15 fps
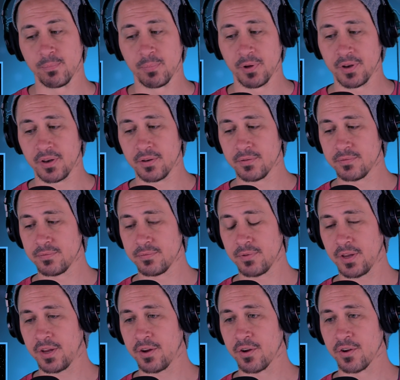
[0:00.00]
But
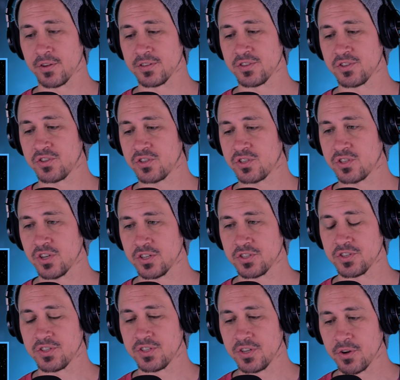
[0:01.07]
here, this is just
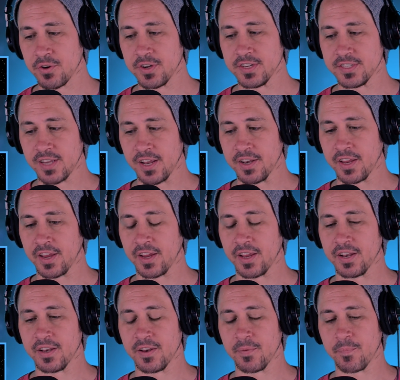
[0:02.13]
such a serious ending,
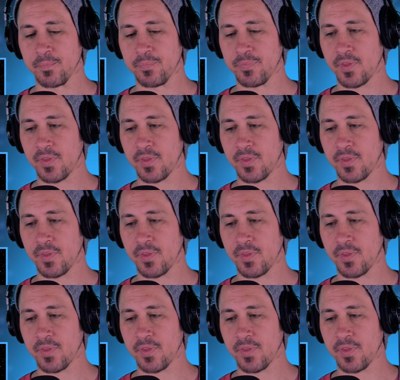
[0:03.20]
and